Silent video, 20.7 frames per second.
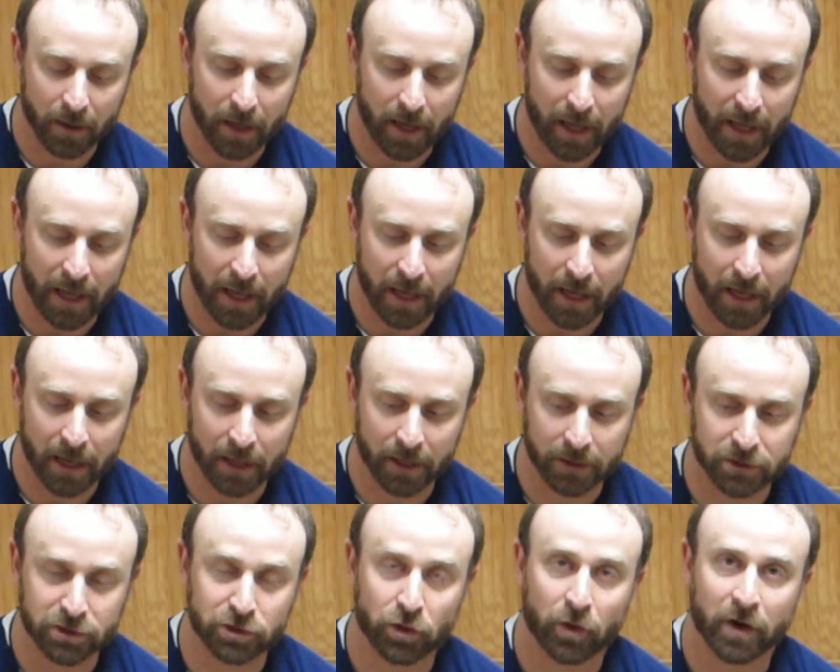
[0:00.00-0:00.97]

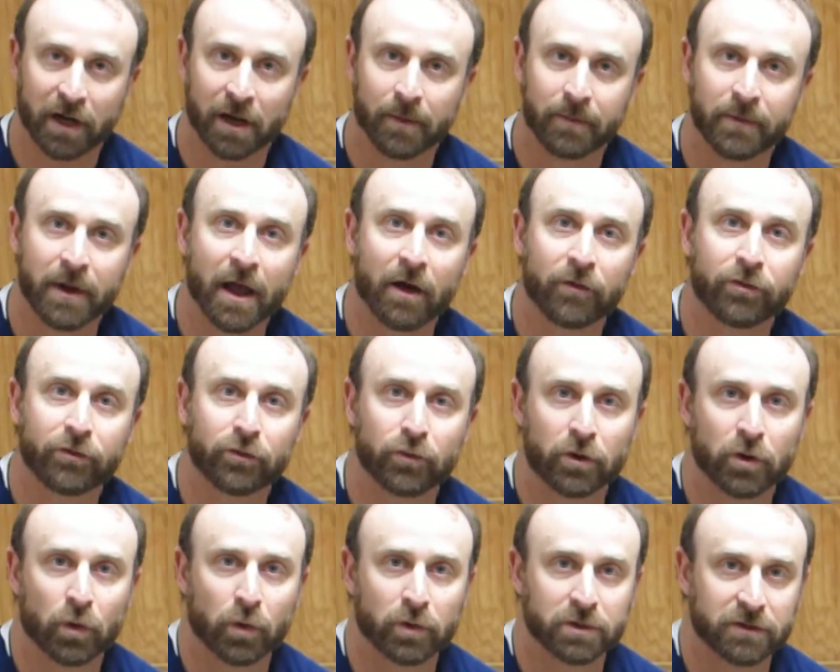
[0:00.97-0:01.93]
and starting him down through
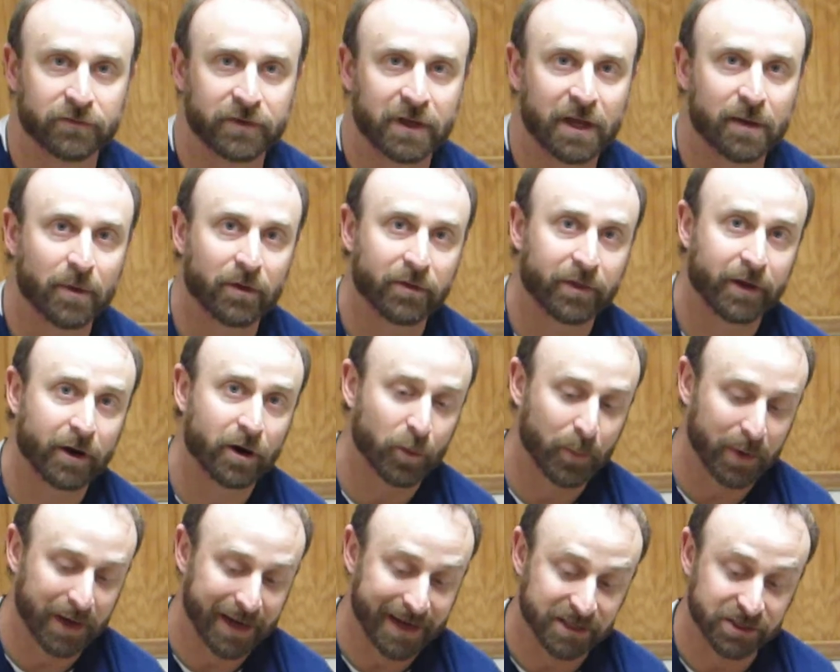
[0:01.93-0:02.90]
a course of
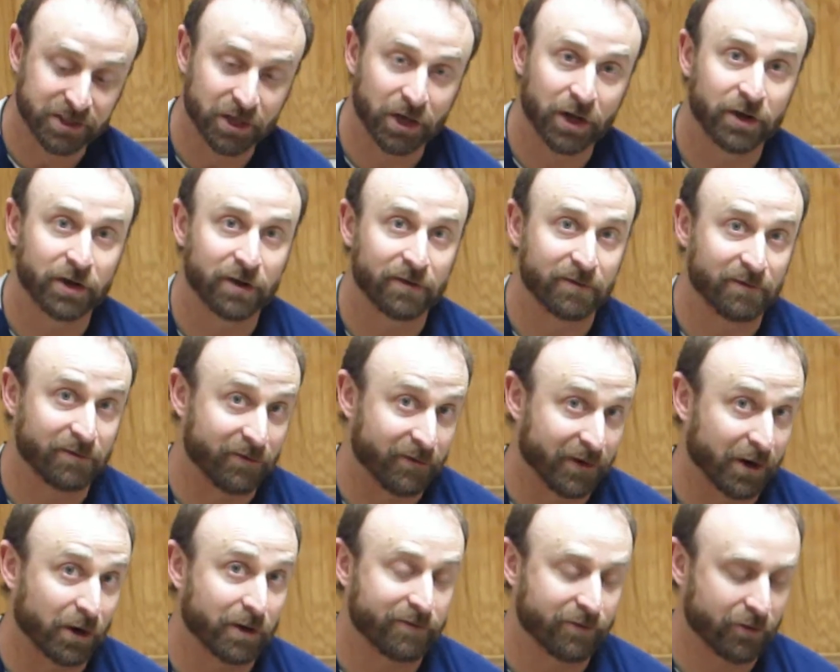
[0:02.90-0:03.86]
chemotherapy. He's done
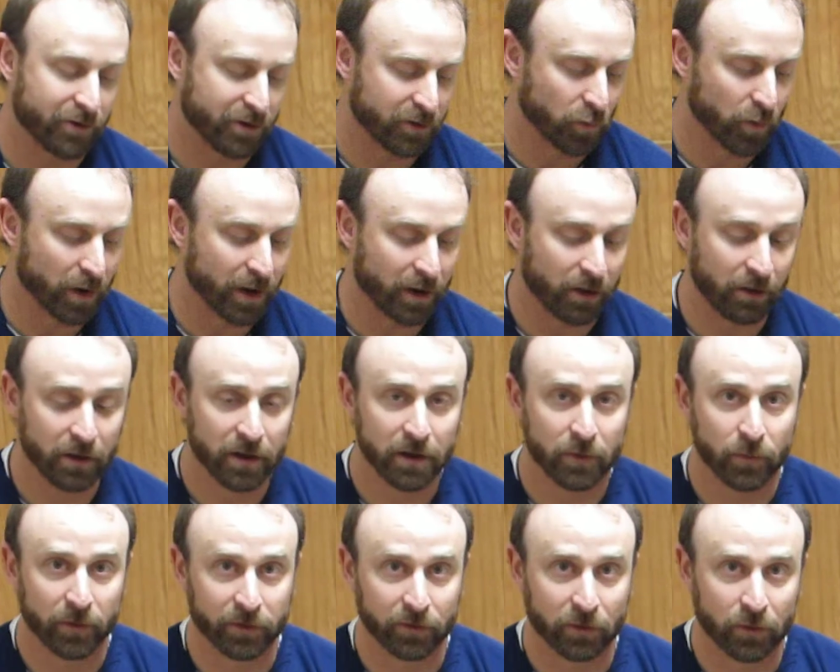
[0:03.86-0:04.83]
very, very
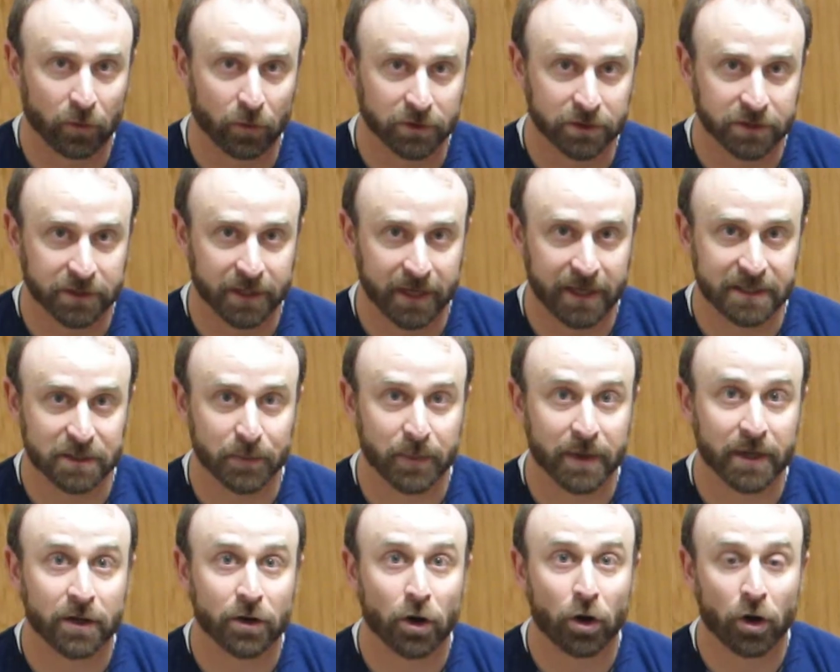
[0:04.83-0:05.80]
well with the courses that he's
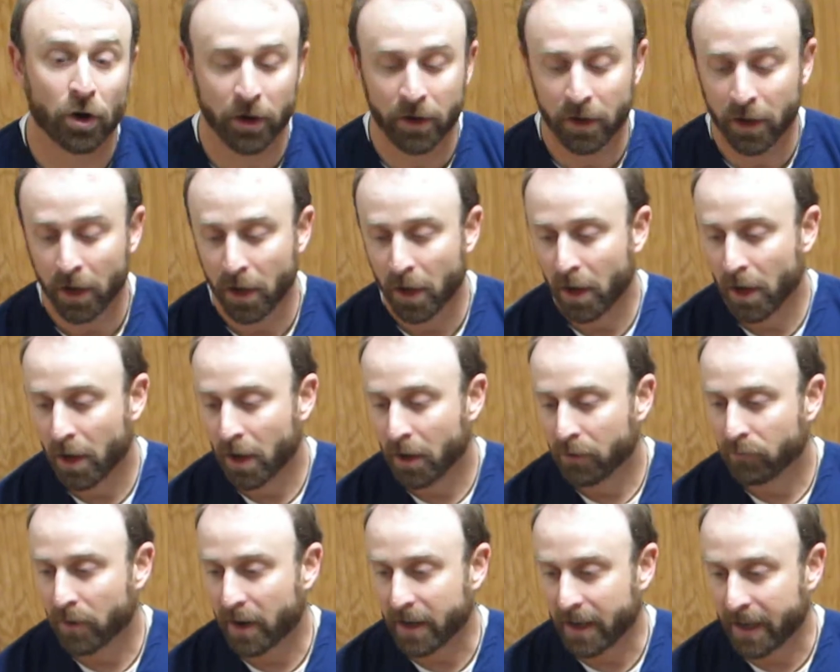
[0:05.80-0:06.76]
been on
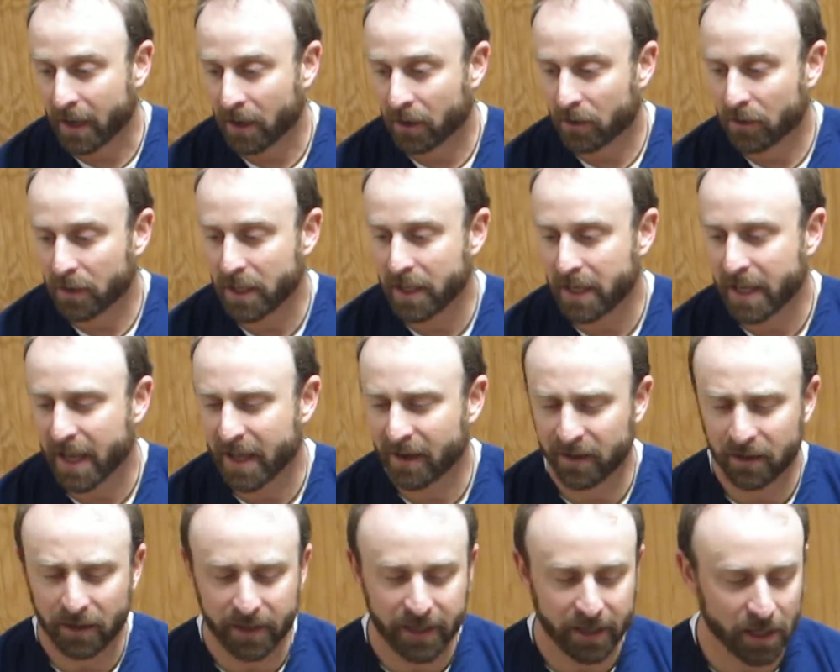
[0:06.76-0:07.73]
right now. He had a
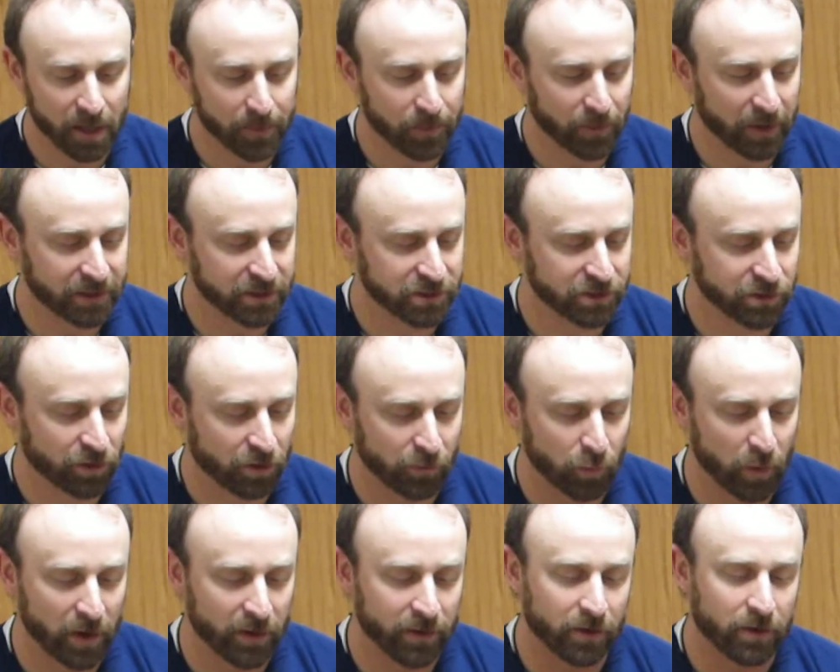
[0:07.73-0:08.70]
little hiccup right to start
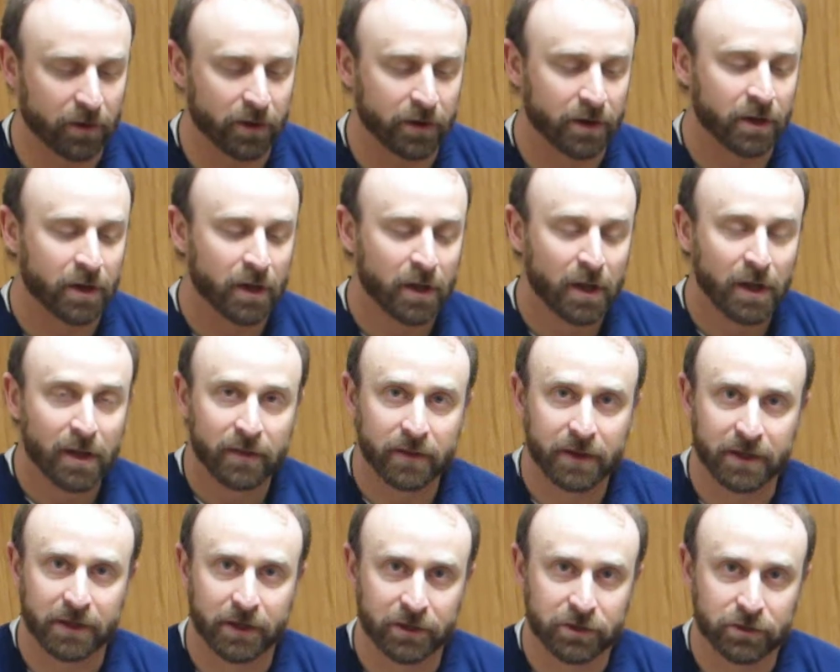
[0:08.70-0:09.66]
with on
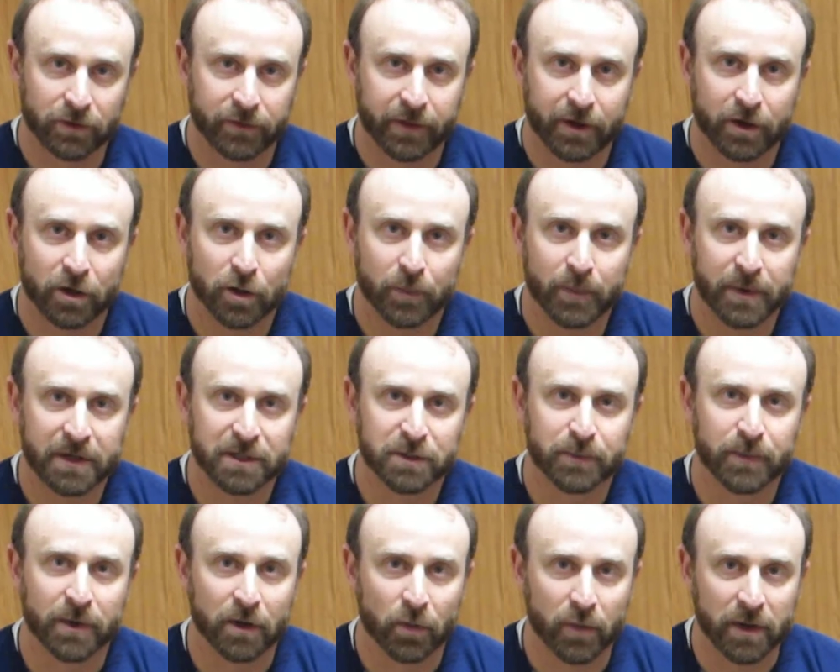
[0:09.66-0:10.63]
the initial
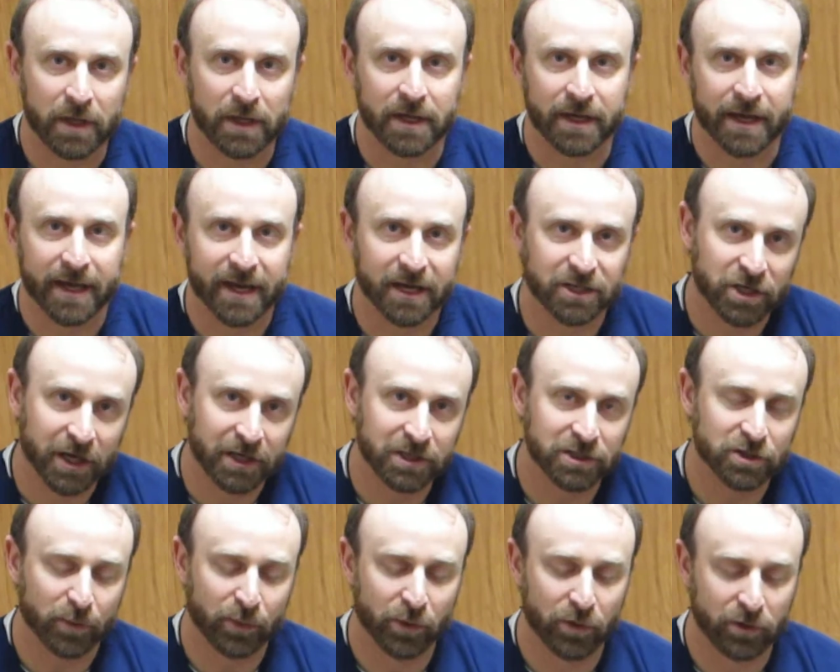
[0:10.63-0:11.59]
therapies, but we kind of changed
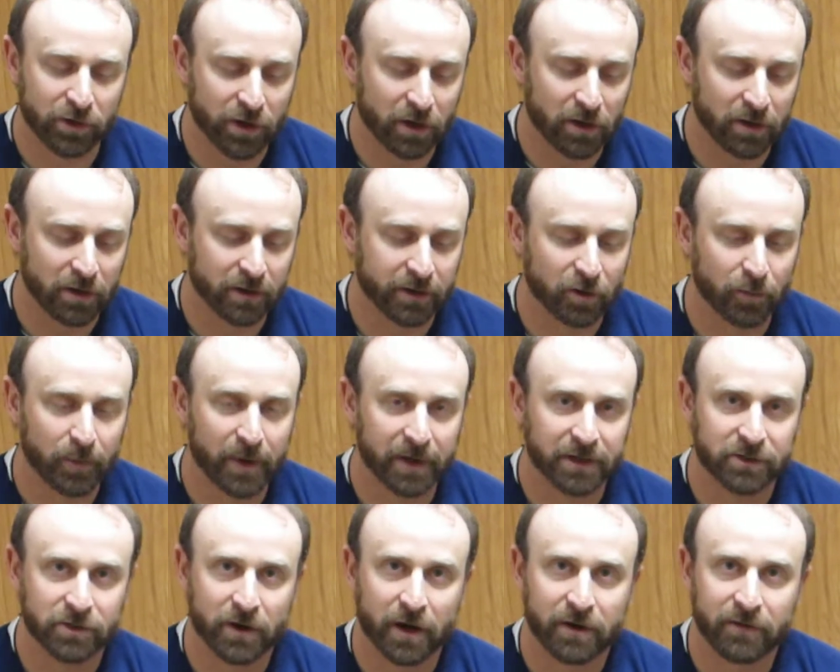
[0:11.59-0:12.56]
our protocol a little bit
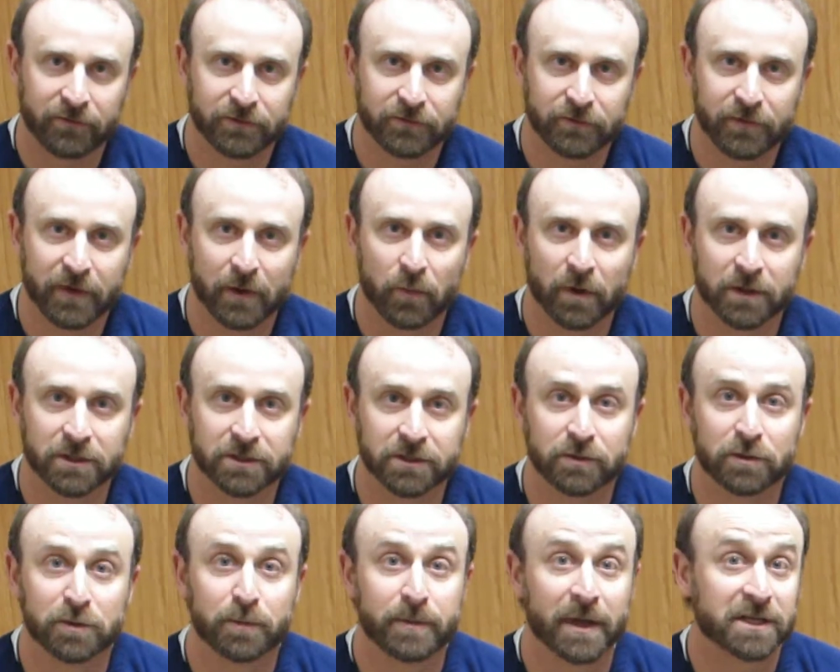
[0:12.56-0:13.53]
to try to fit what
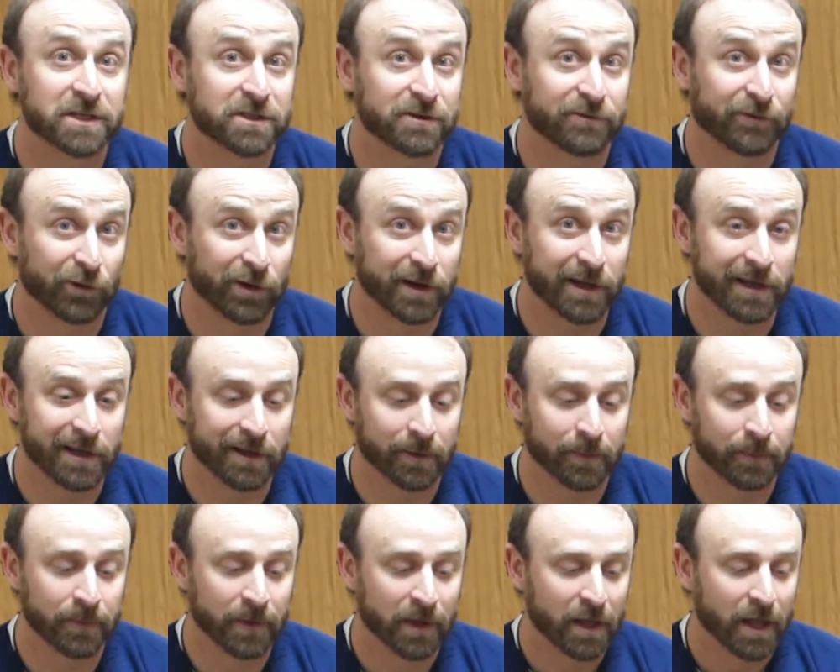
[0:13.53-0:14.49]
suits best for
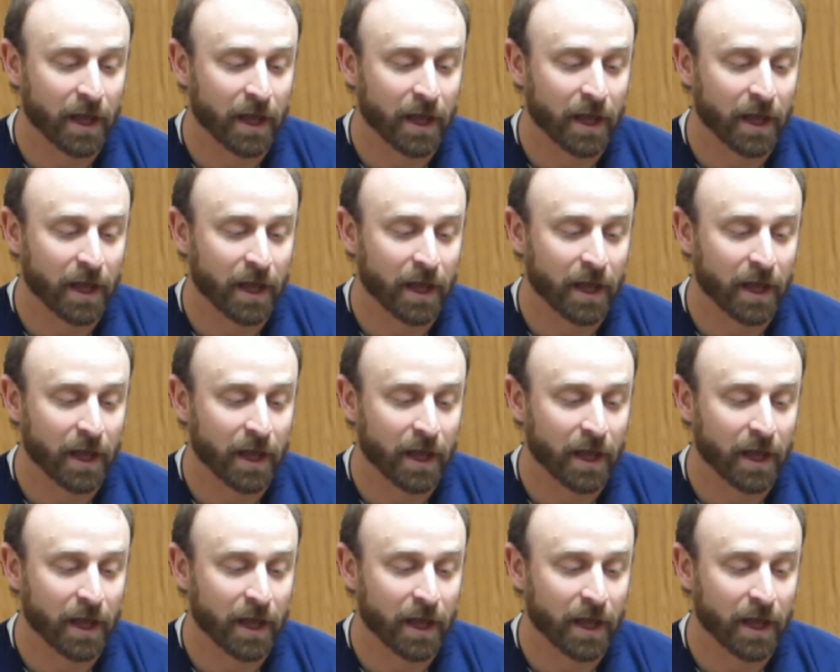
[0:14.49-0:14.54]
him.